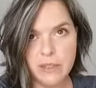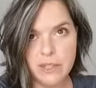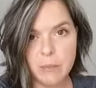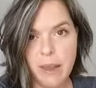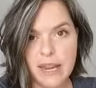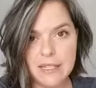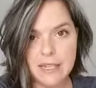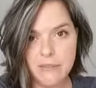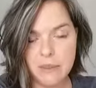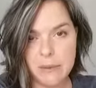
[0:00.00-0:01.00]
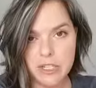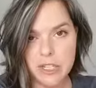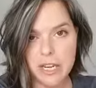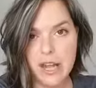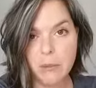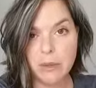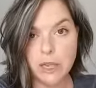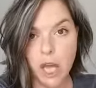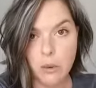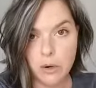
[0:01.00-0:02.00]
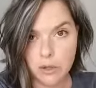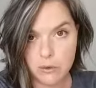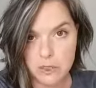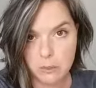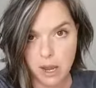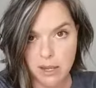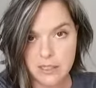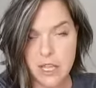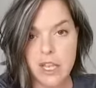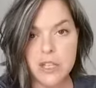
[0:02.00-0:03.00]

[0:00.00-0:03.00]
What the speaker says: pain and to inflammation. It can help lower the response.